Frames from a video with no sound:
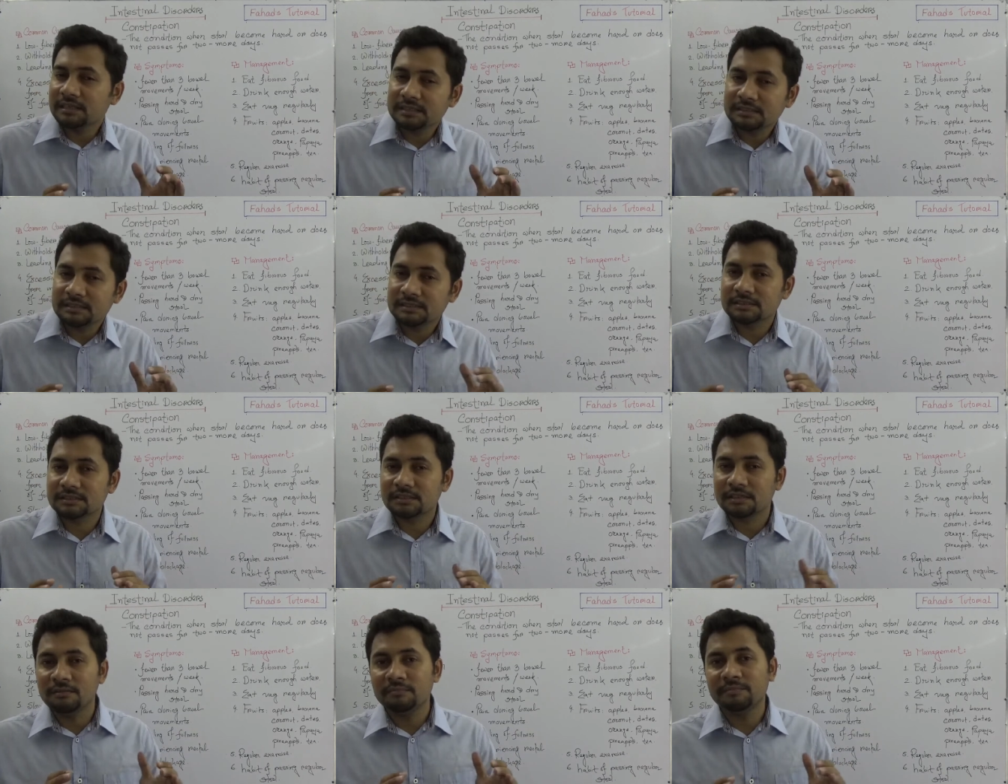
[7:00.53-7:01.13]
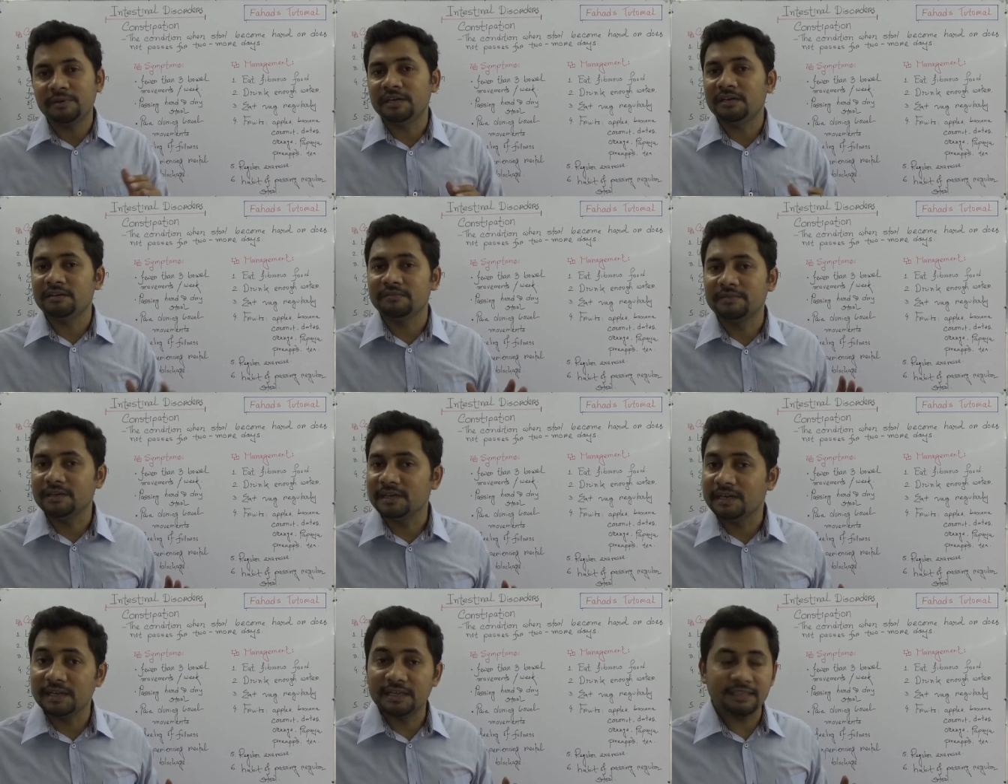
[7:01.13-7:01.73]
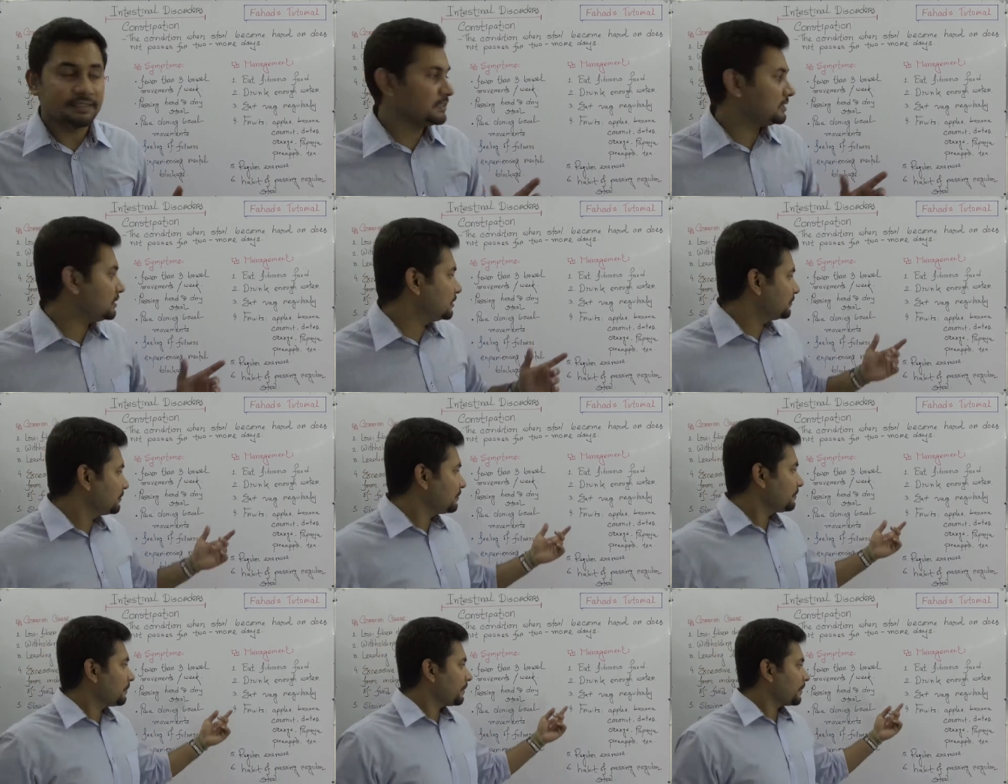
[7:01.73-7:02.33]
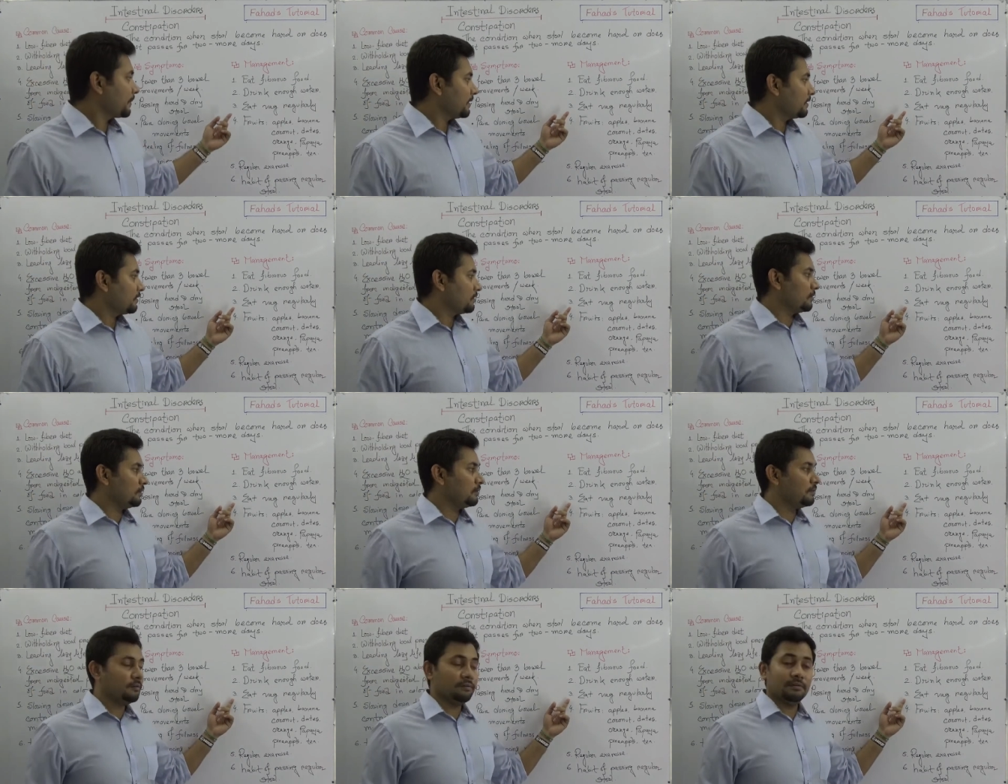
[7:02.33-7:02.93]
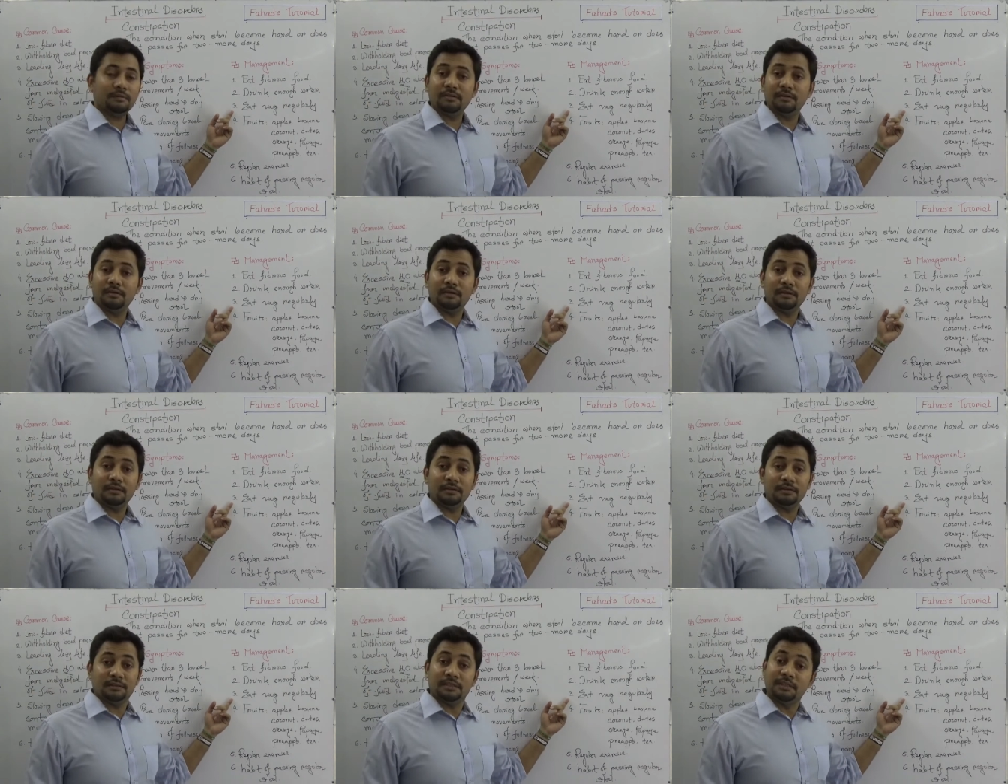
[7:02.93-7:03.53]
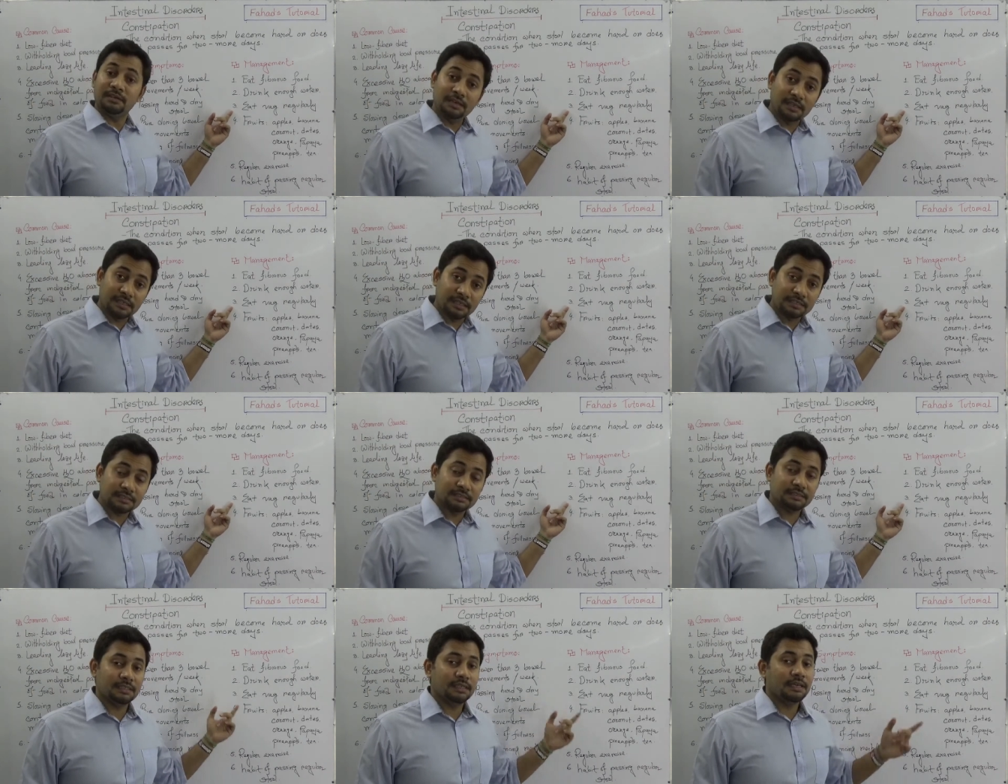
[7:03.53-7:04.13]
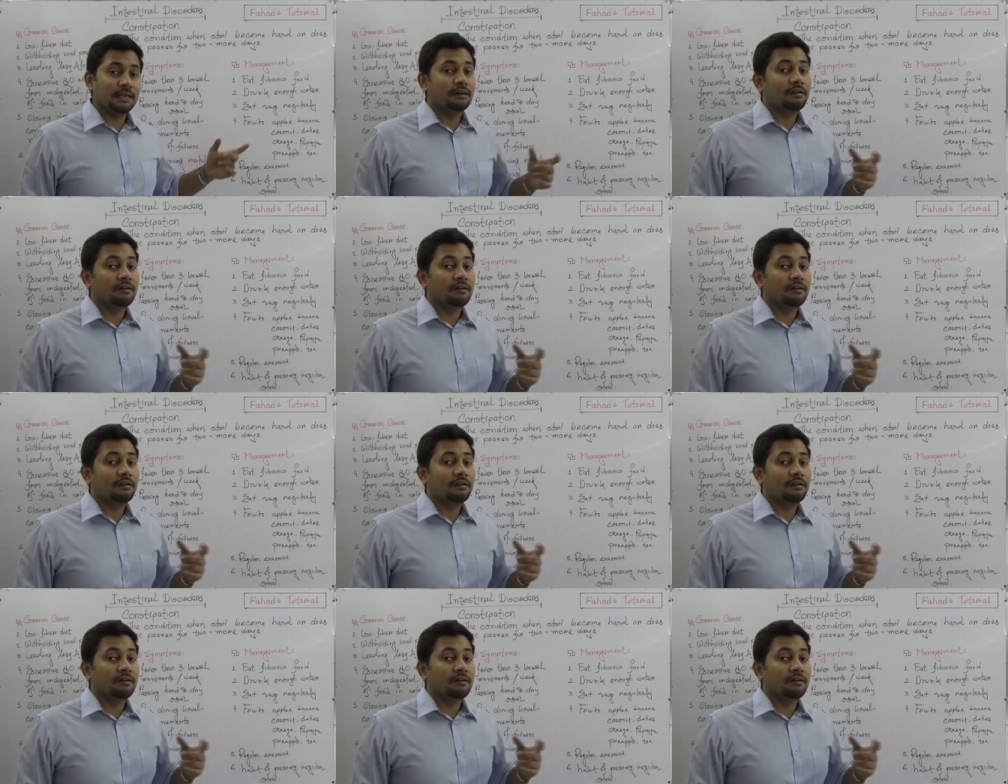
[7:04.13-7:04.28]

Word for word: is comparatively less so third is